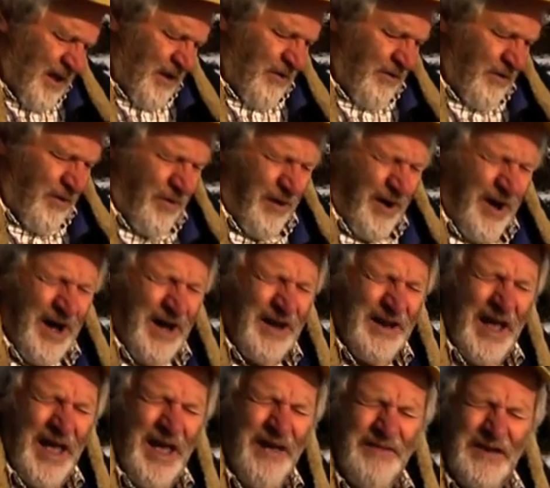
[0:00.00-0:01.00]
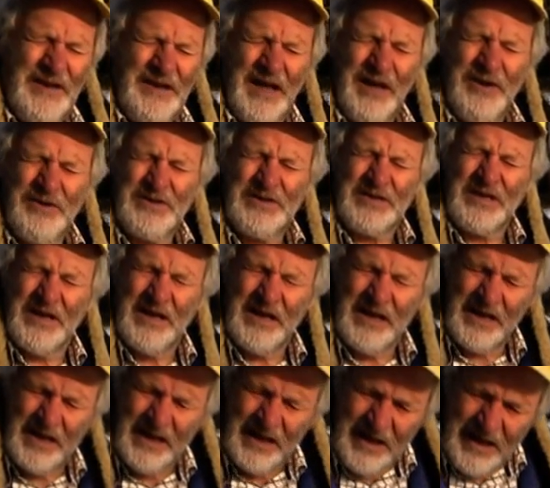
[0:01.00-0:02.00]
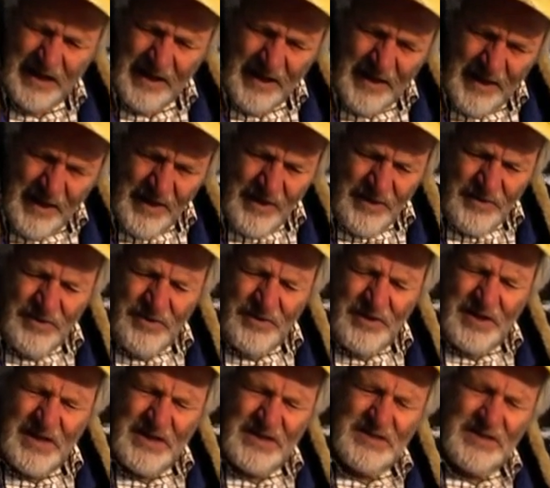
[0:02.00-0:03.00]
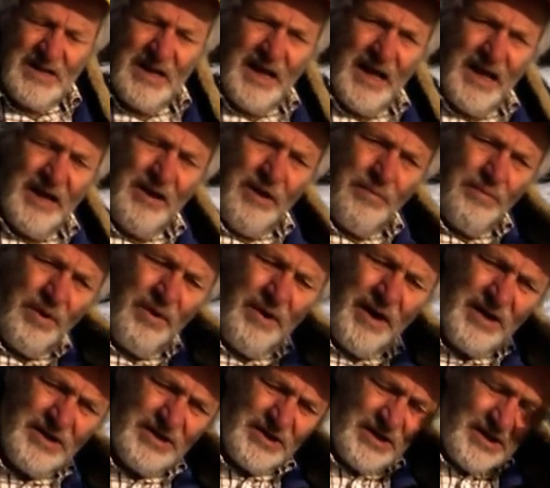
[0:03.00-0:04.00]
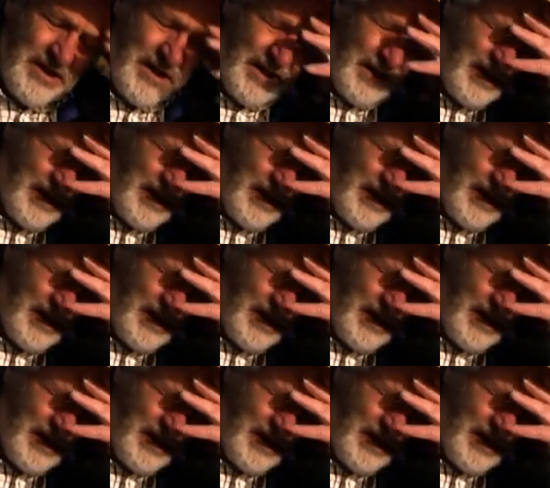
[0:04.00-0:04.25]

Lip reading: required heavy dose due to this delayed operation.